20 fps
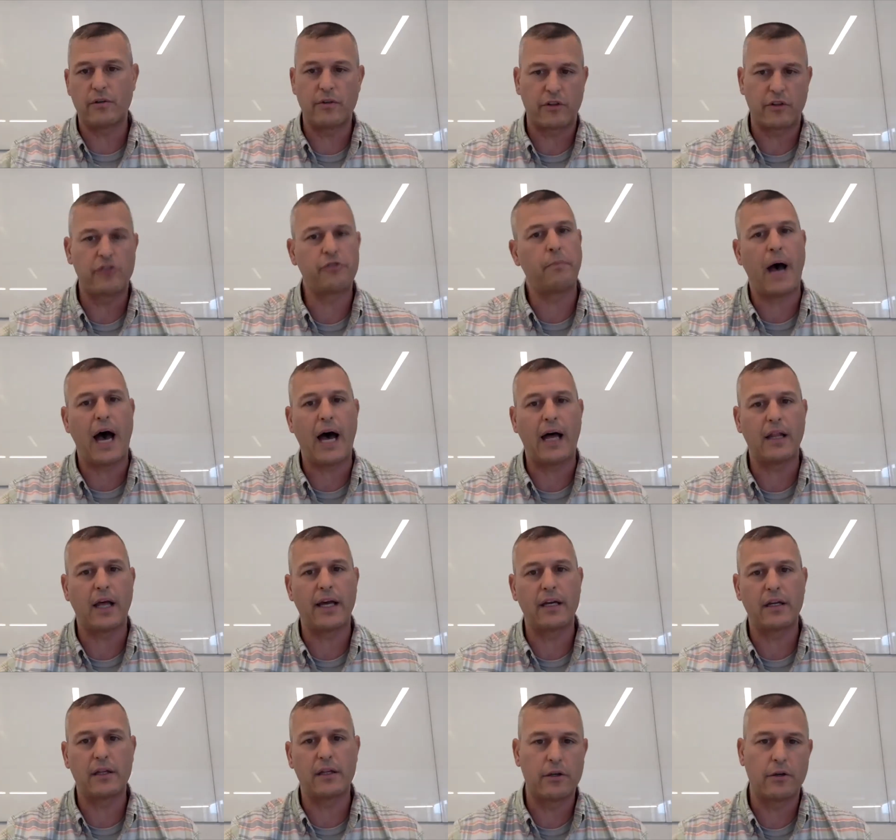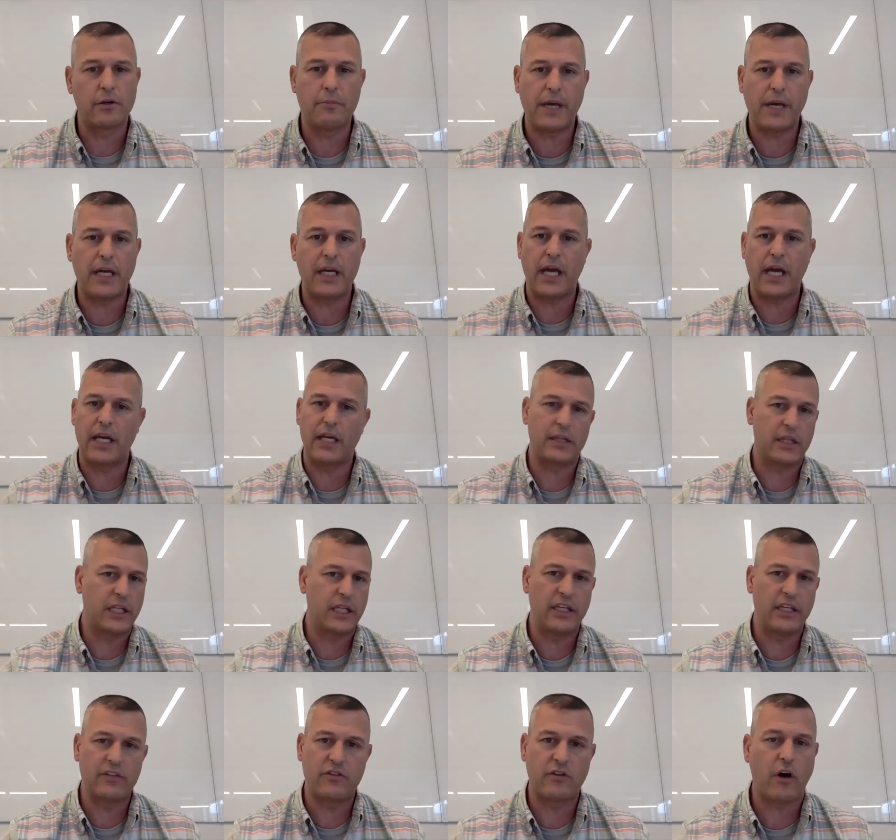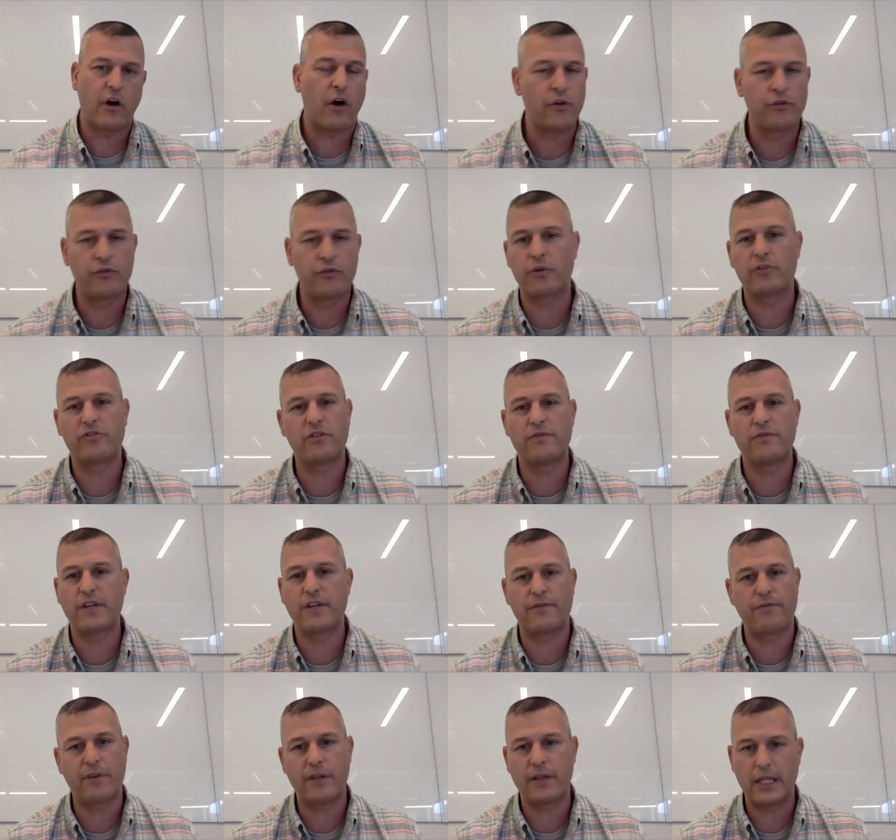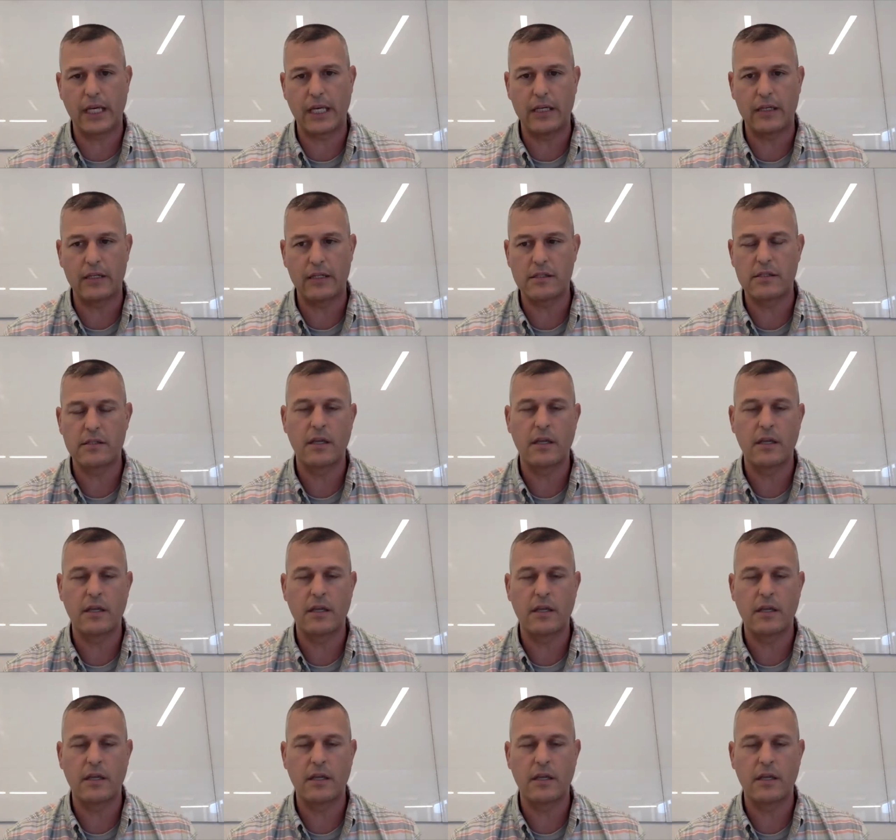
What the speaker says: the spotlight a little bit, and it leads to all sorts of different things.